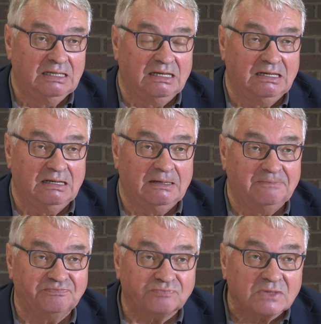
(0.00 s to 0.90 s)
a
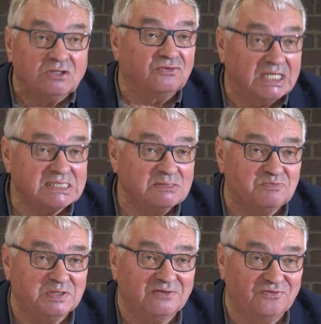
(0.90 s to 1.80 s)

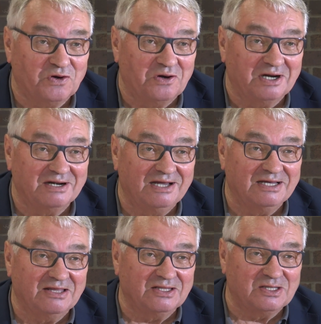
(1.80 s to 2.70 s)
recipe for uh,
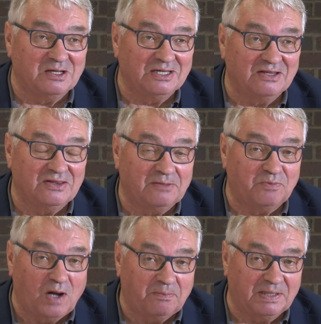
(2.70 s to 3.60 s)
the, the
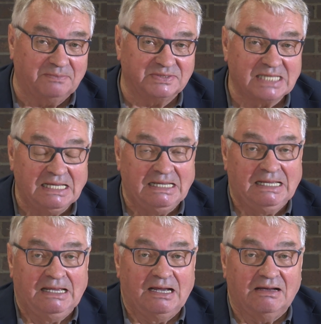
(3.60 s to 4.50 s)
problems.
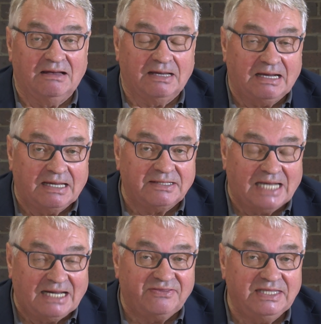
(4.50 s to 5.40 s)
Uh, and
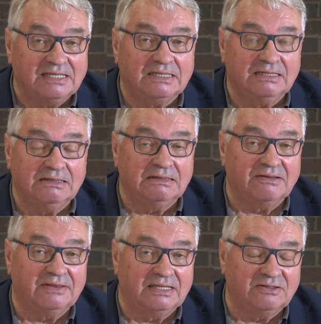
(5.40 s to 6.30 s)
I think uh,
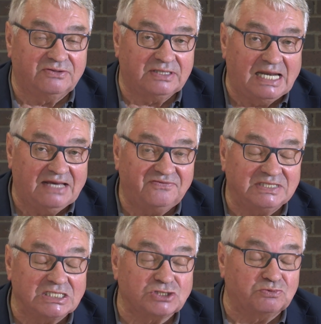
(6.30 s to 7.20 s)
the, the
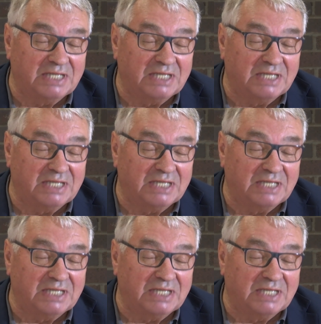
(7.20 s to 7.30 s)
left is